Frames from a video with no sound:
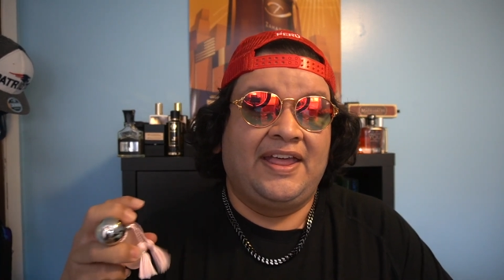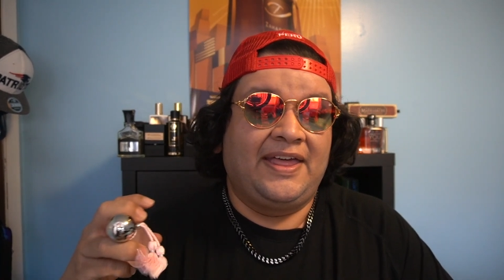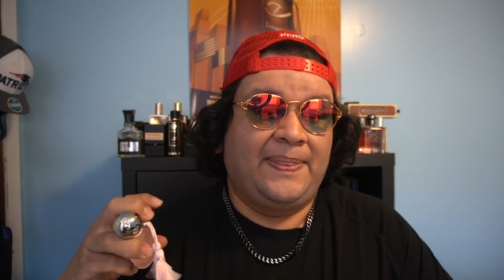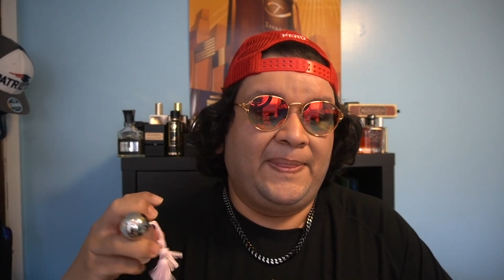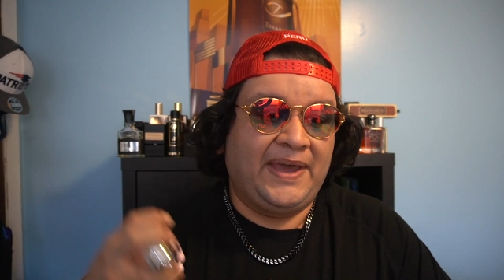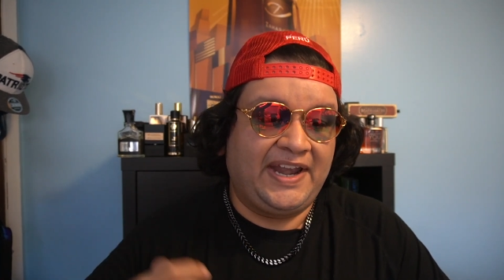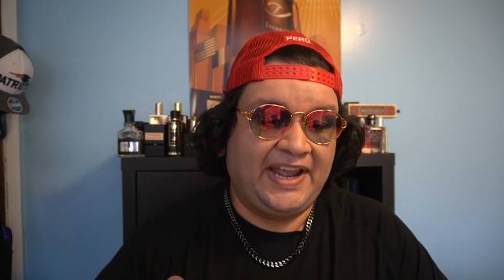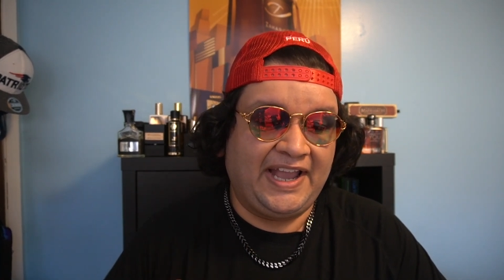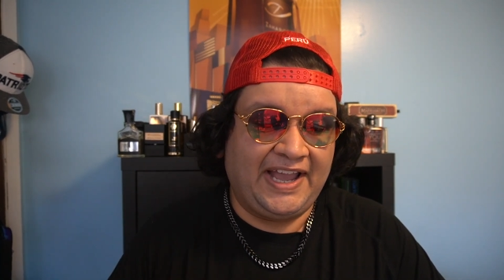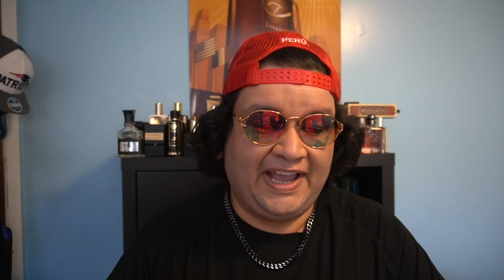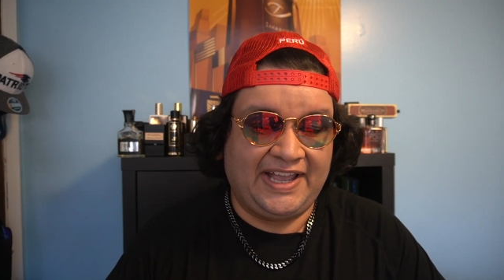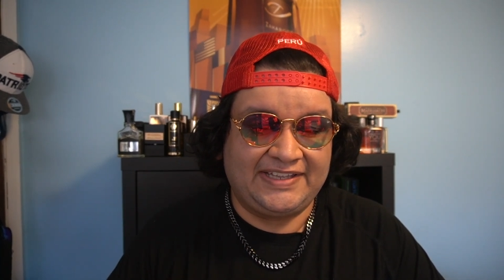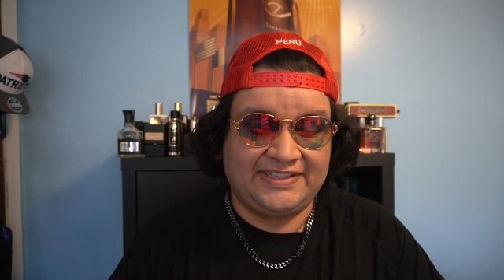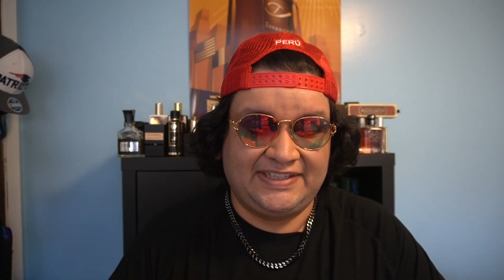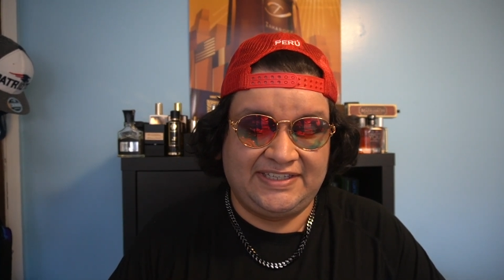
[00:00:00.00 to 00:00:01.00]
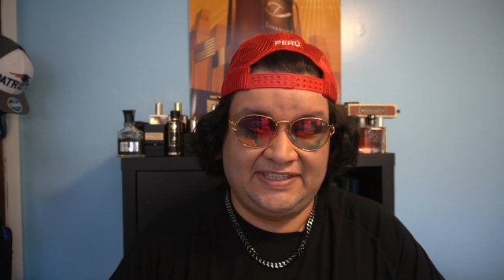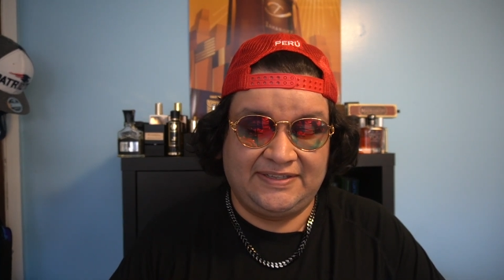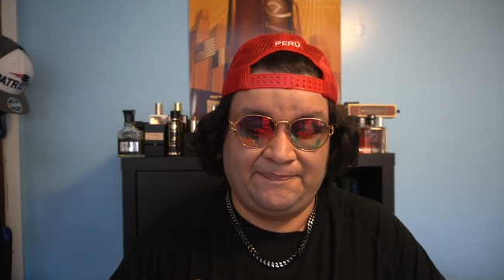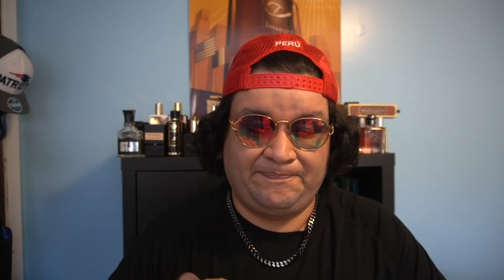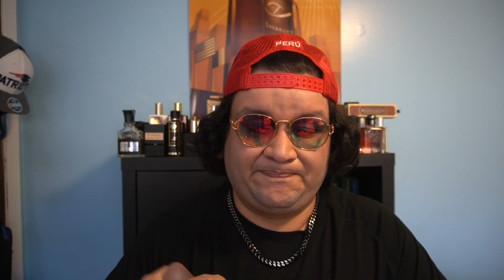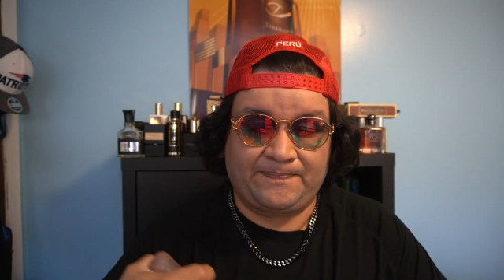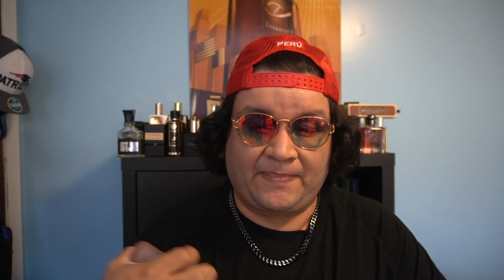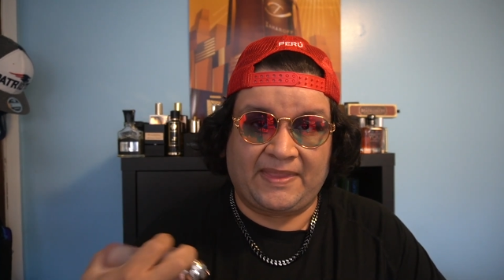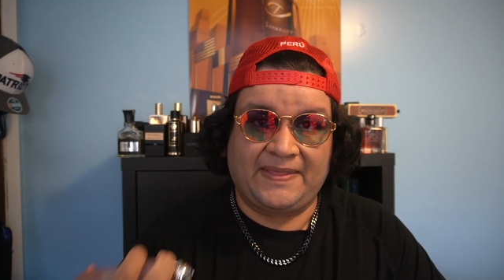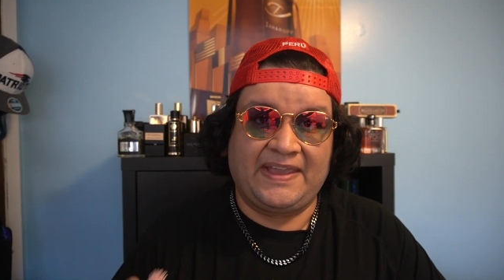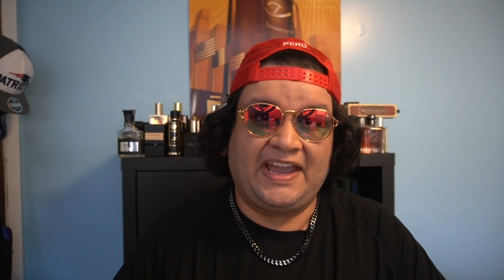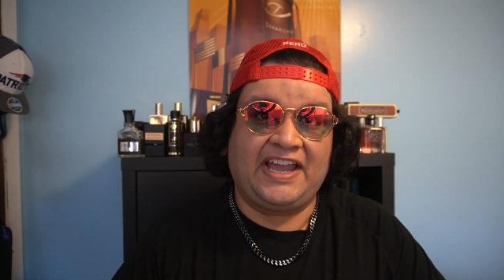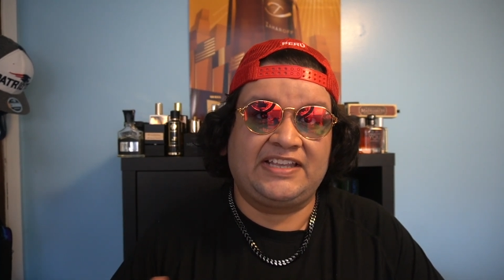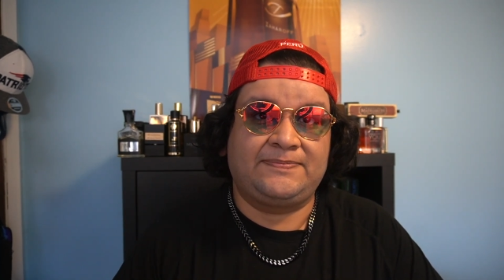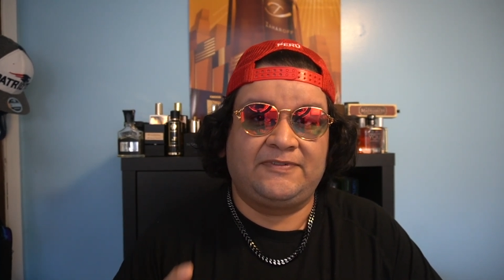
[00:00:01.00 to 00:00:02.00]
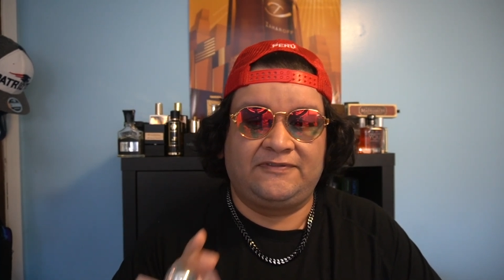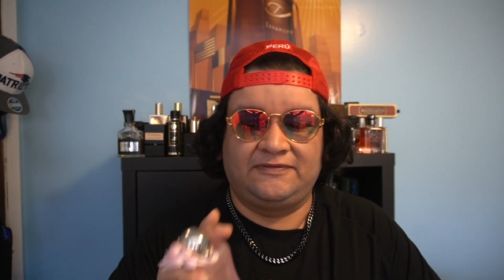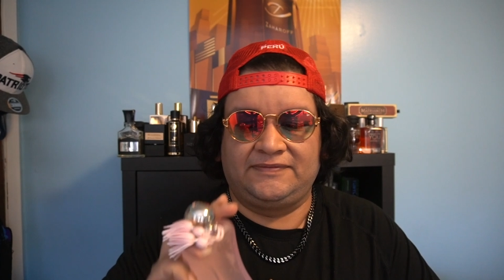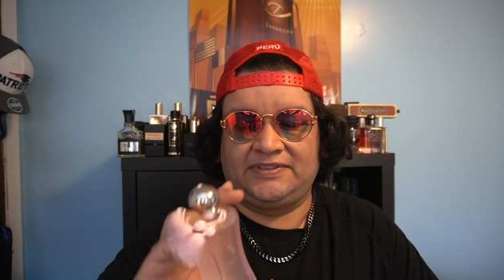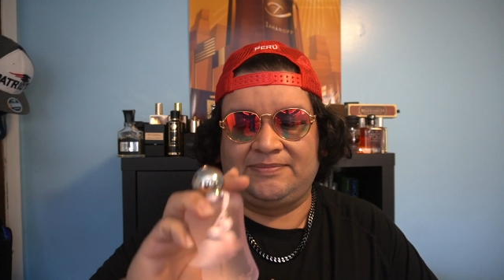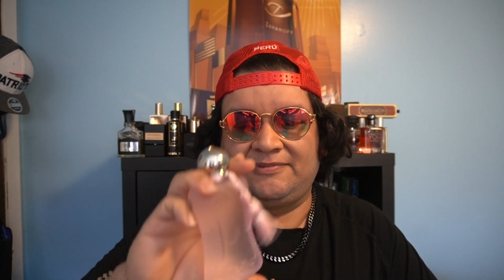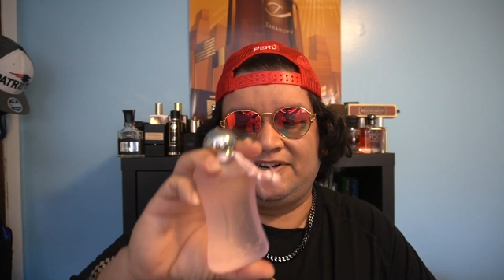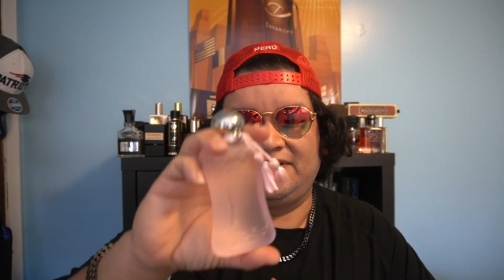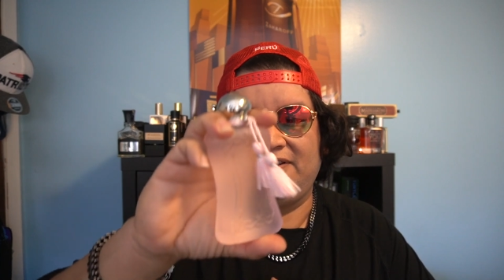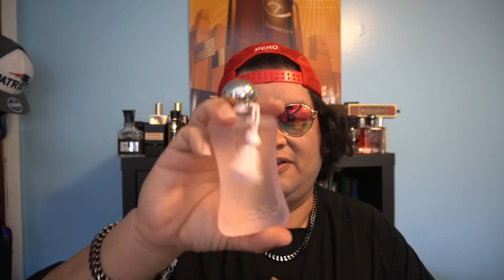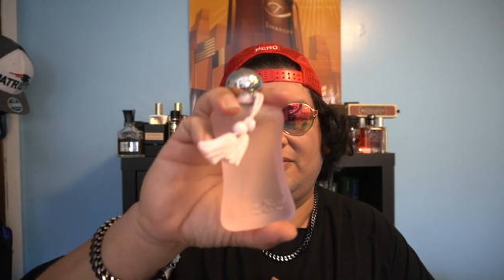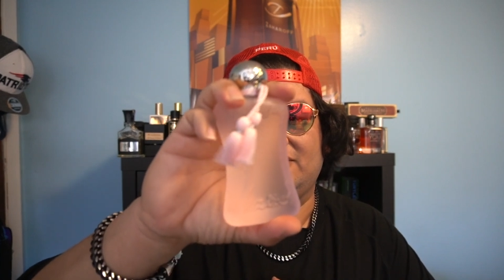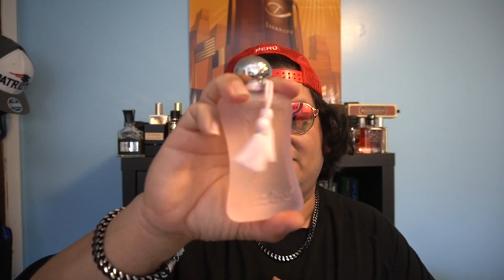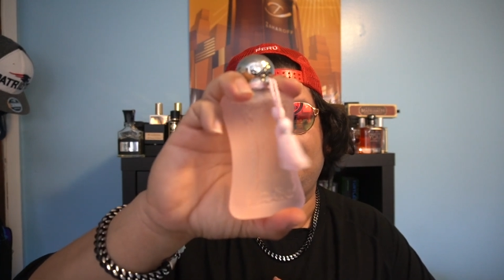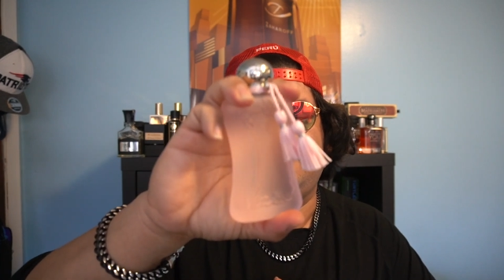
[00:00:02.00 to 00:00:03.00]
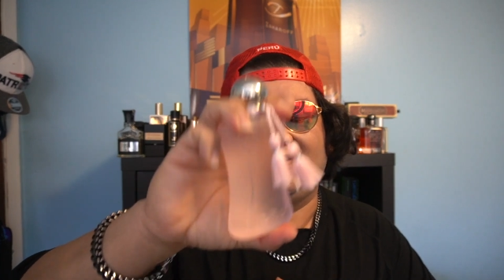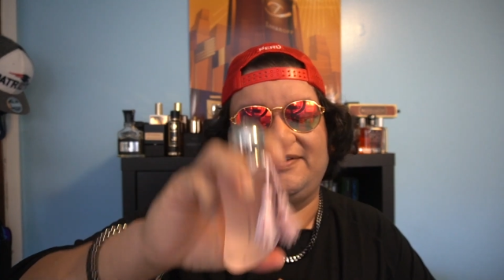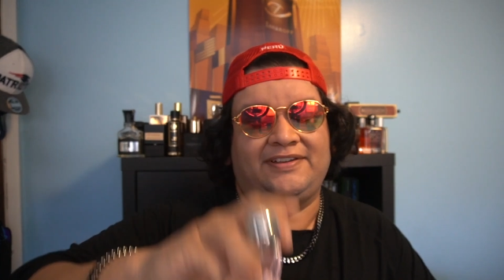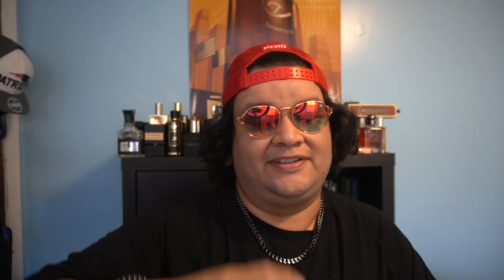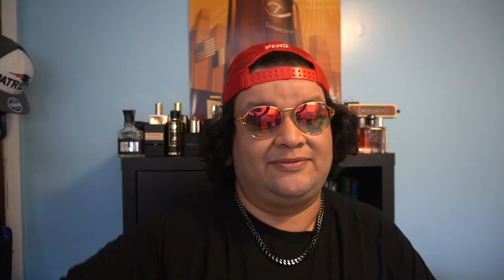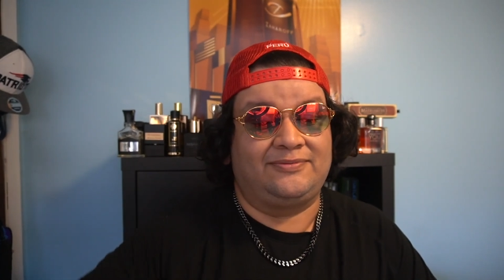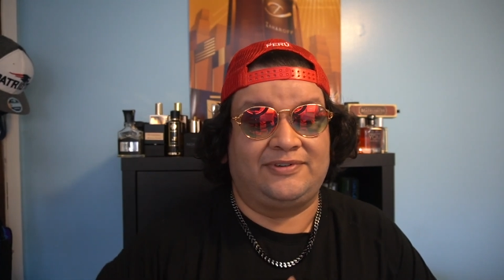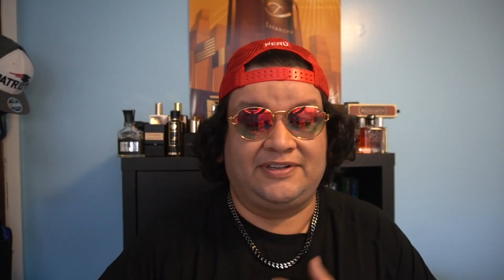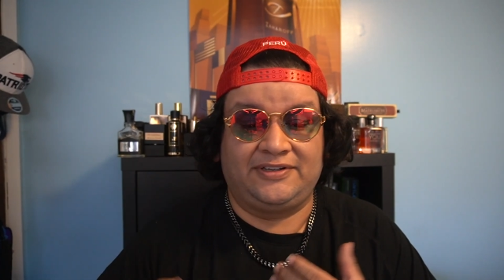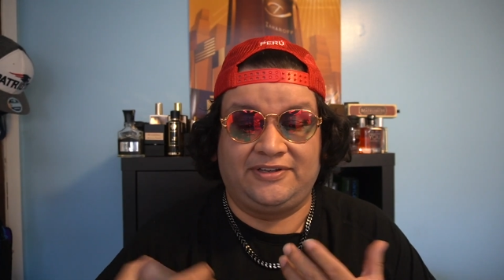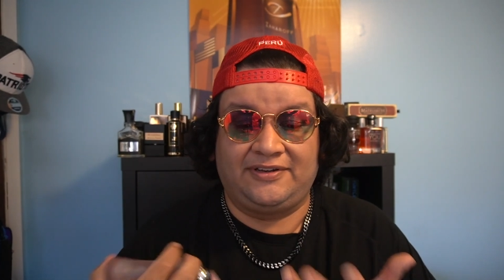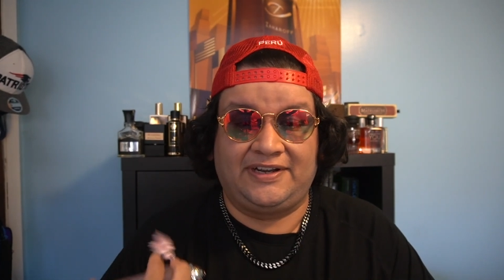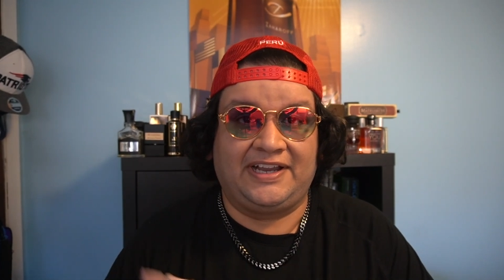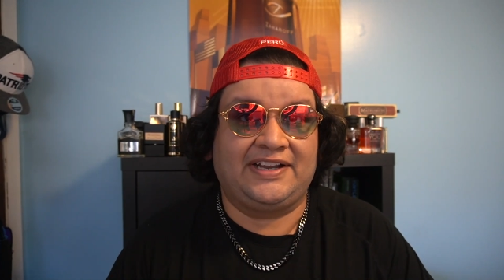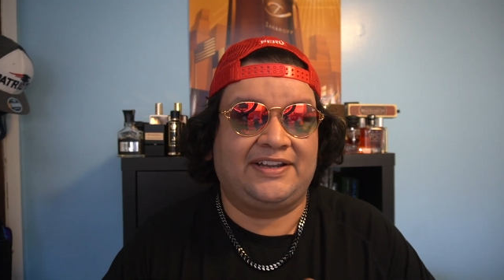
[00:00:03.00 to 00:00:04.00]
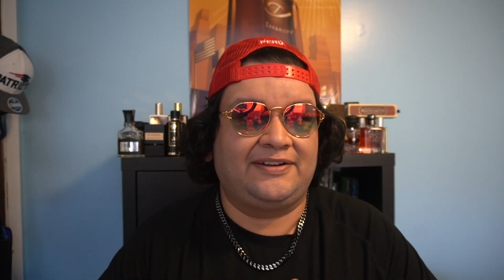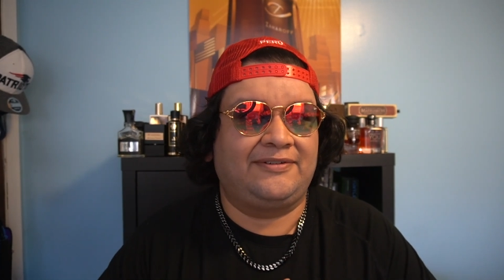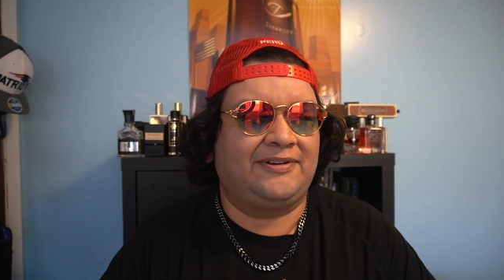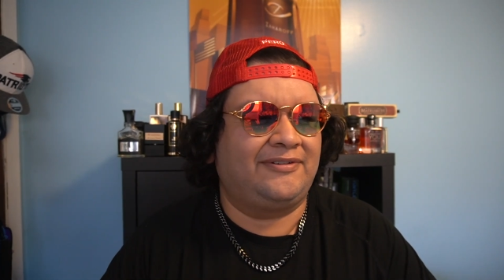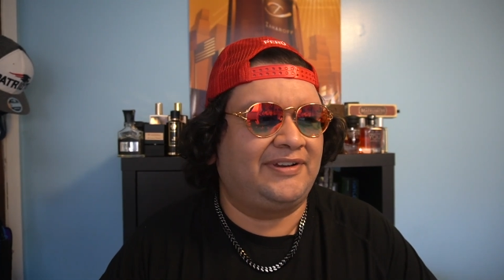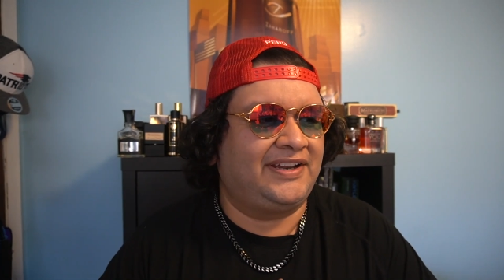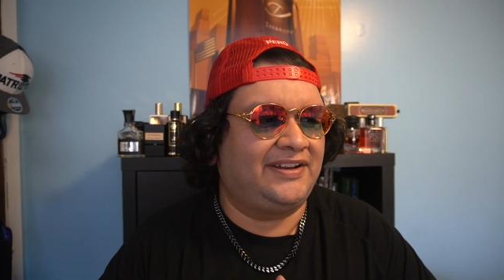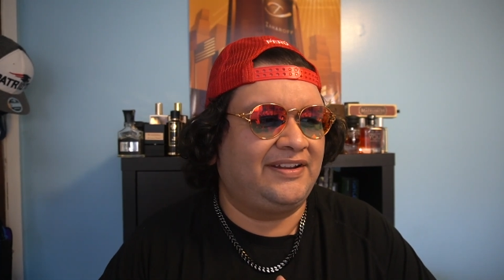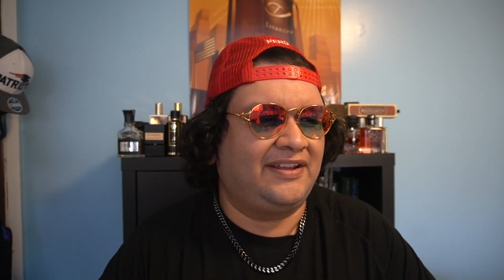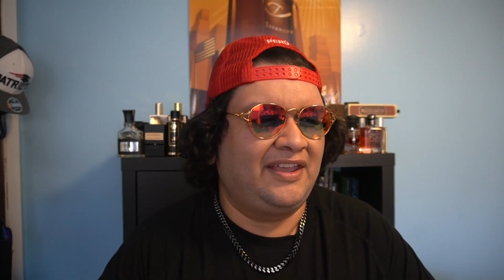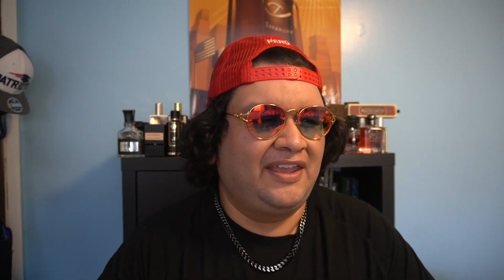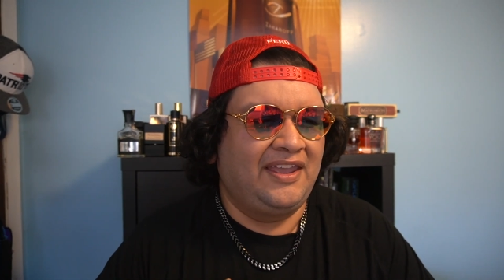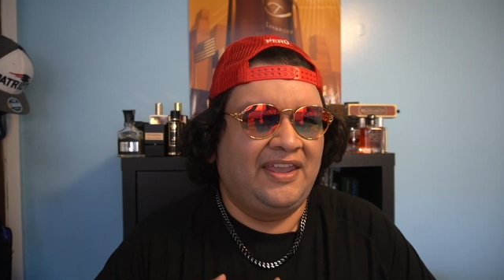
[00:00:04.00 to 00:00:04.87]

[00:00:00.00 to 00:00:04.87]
that has Parfums de Marly, go smell this one. You're not going to regret it.